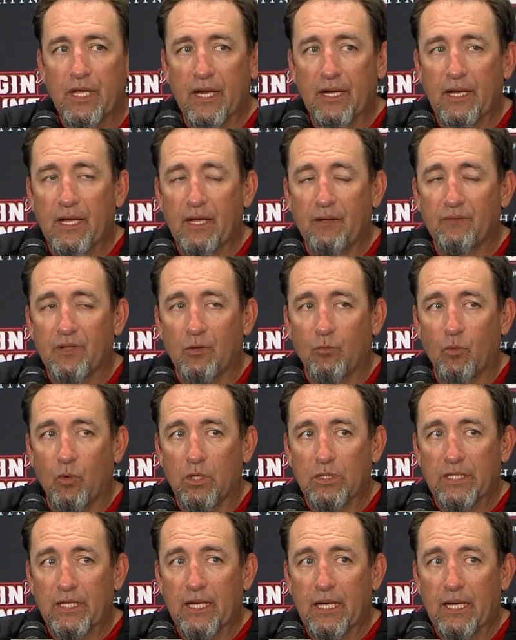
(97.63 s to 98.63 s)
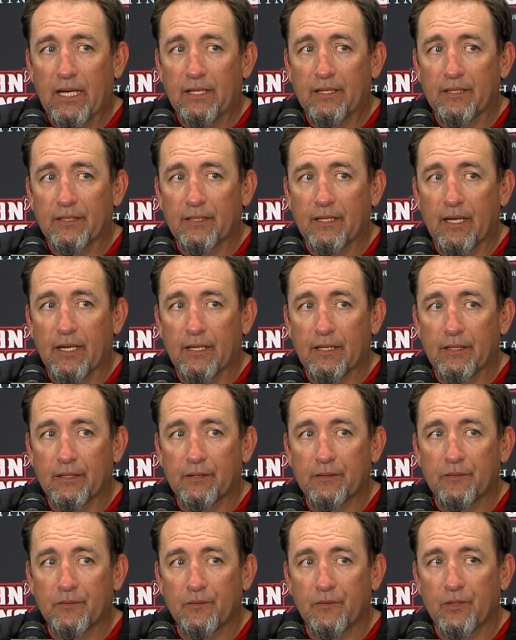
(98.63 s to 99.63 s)
got to have that one guy that kind
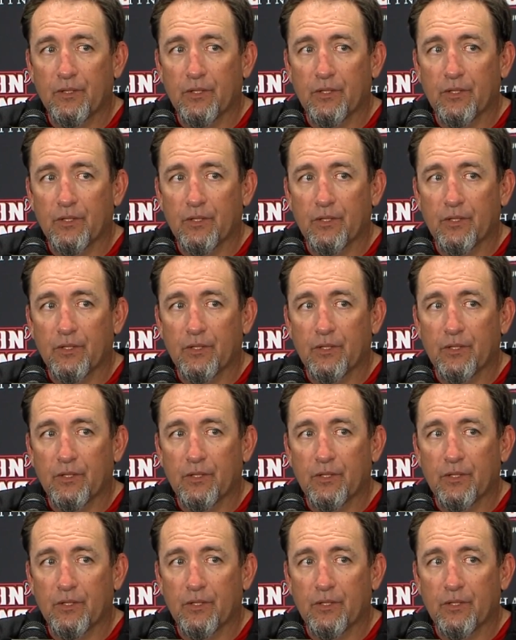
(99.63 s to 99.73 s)
of,